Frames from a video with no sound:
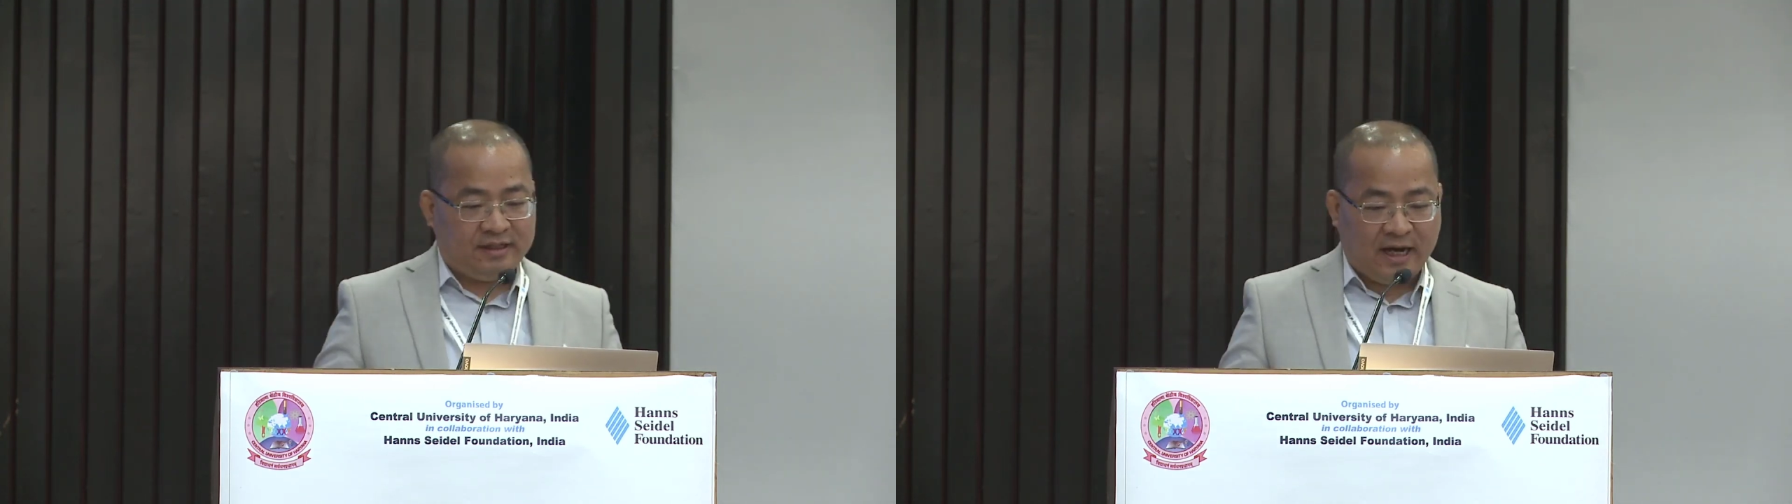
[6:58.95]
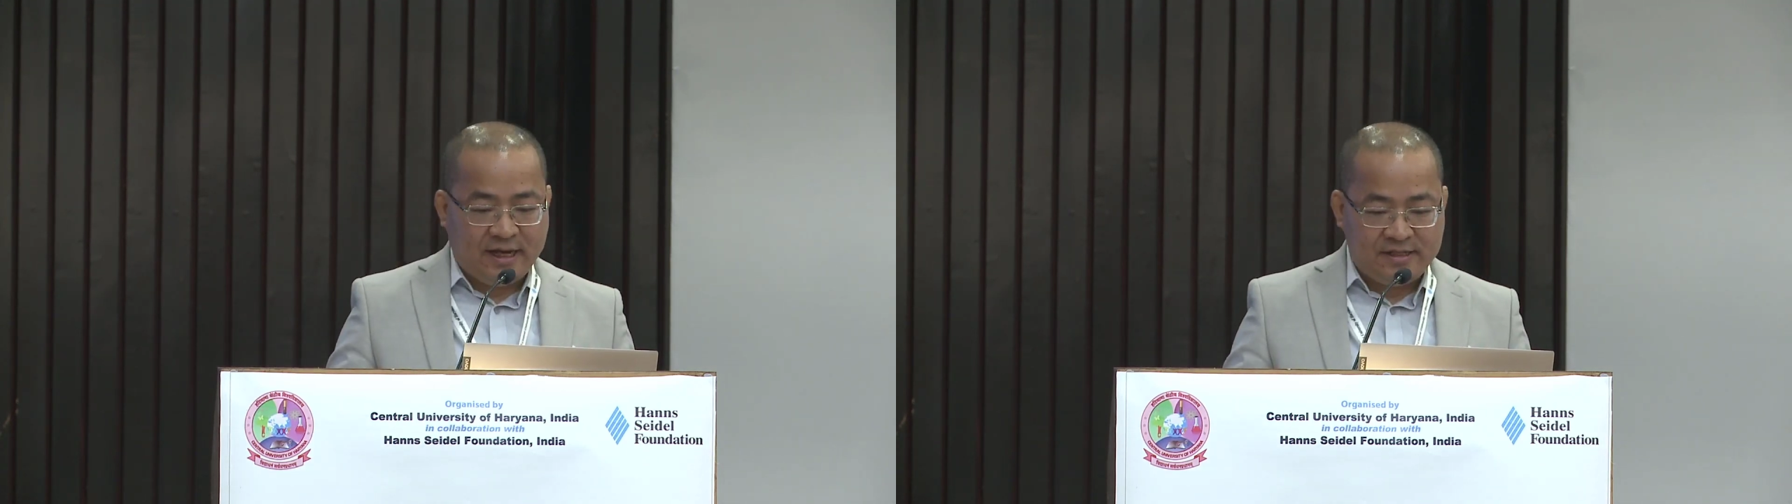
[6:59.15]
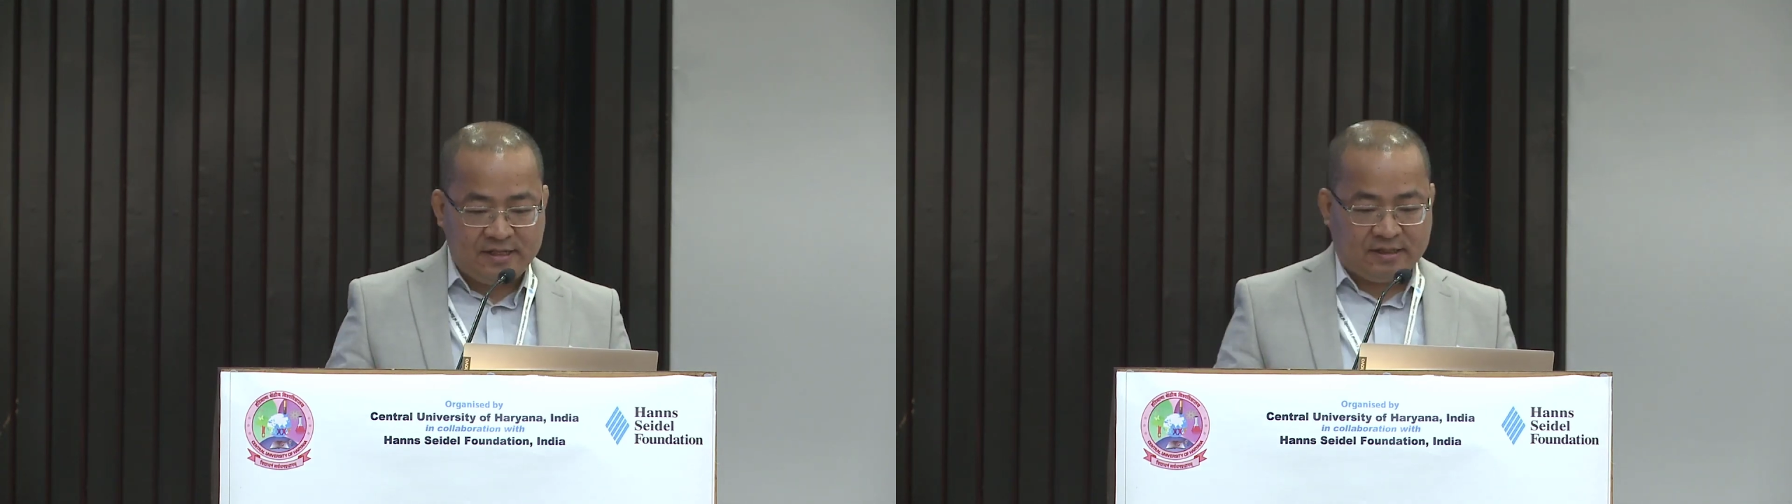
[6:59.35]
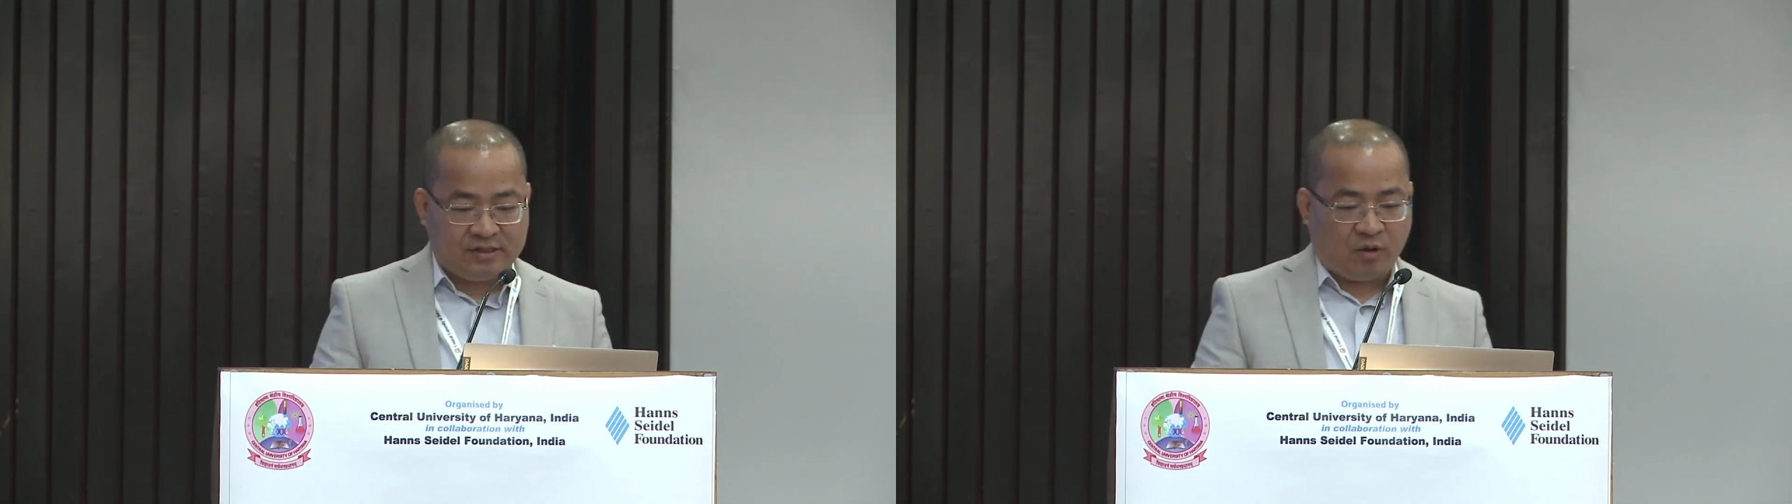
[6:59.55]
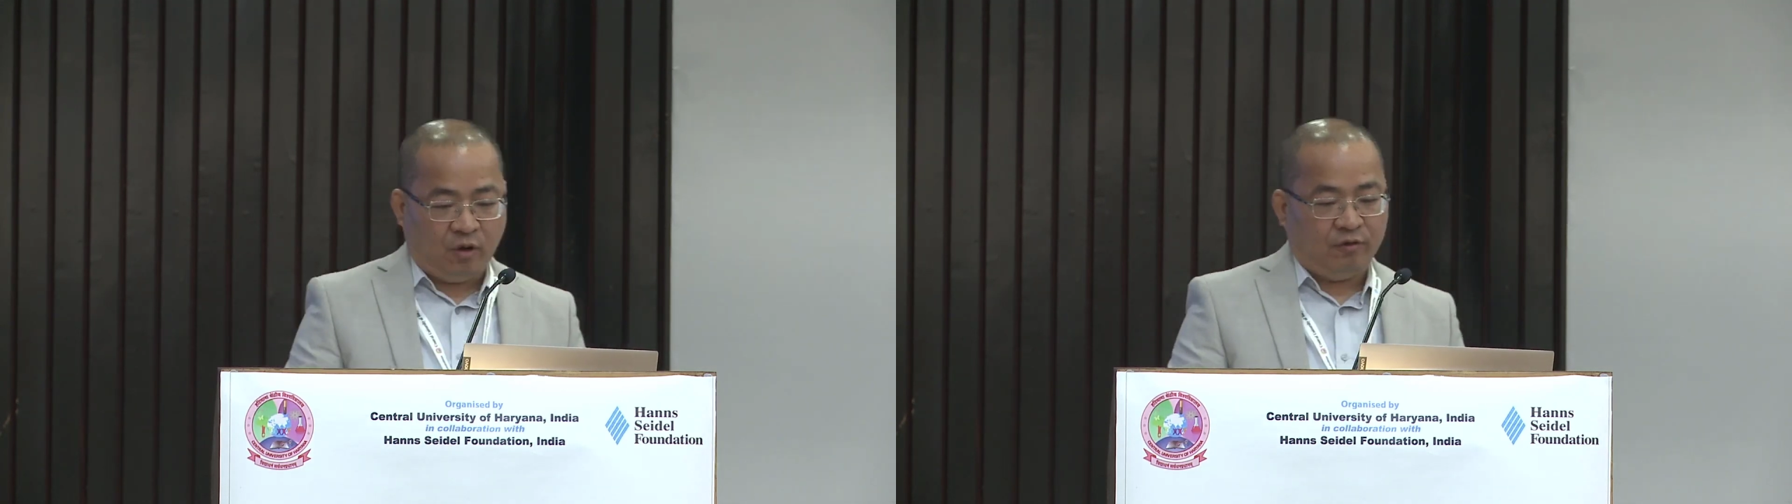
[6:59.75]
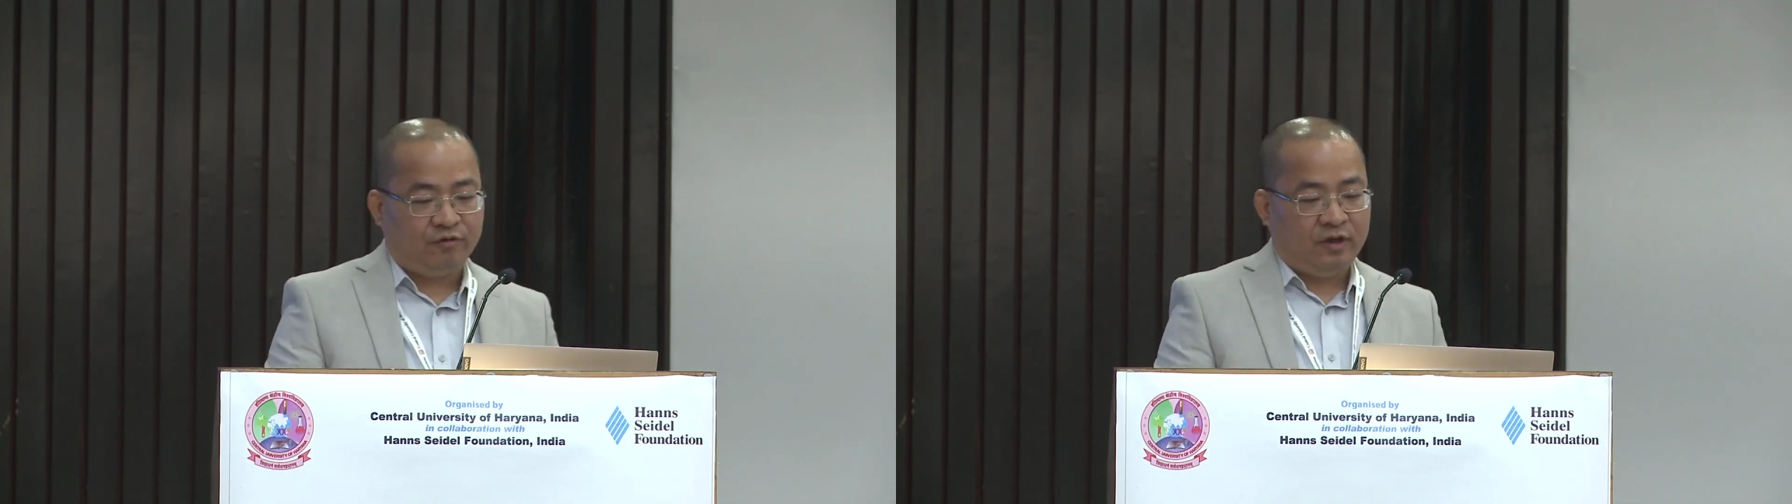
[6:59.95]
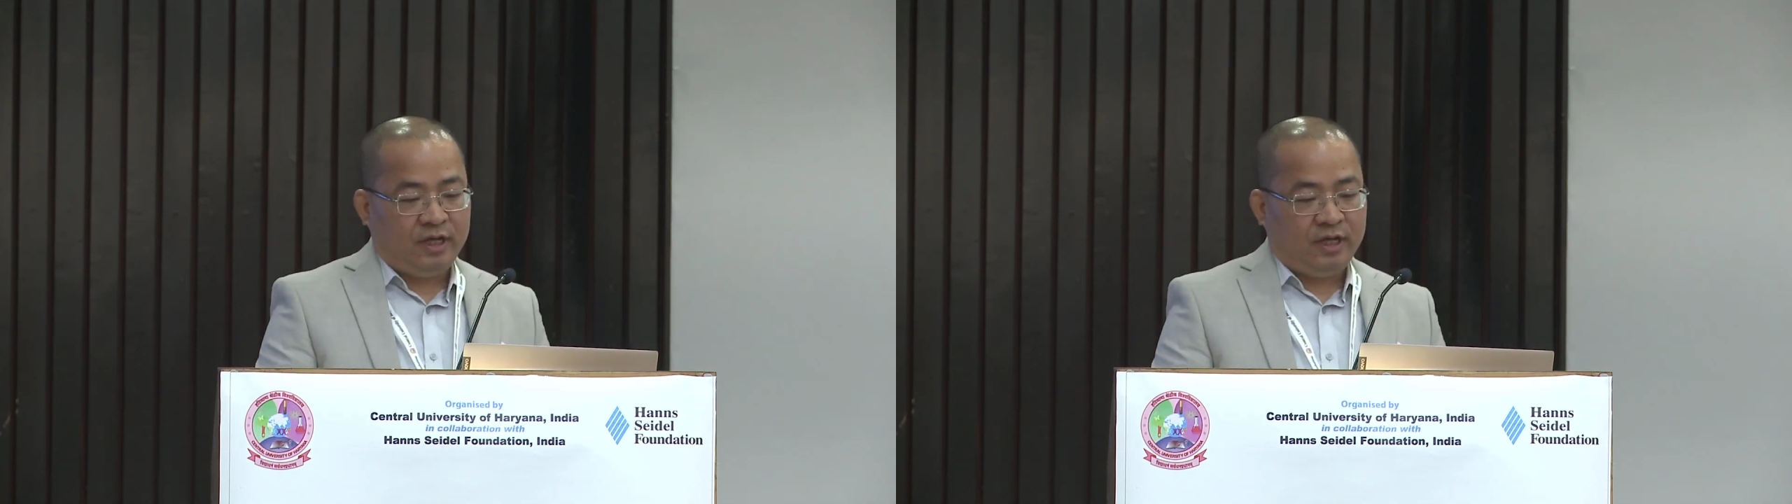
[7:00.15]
ideas of